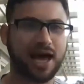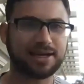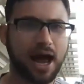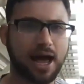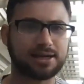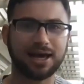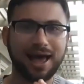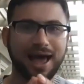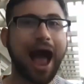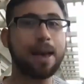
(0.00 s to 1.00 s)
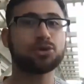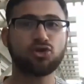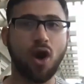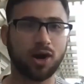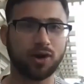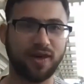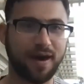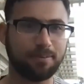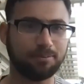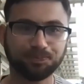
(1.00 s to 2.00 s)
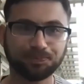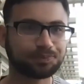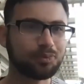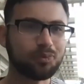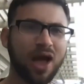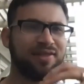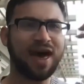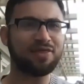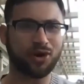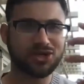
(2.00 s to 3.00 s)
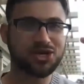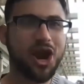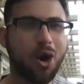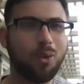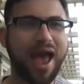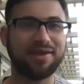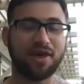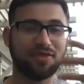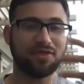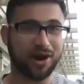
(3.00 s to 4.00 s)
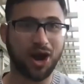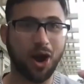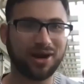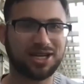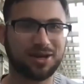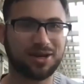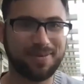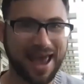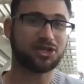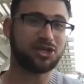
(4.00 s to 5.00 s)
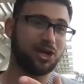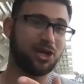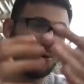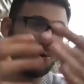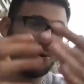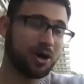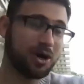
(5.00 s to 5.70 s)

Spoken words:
side does, I'm stronger than them. And that there is no way that they are going to be able to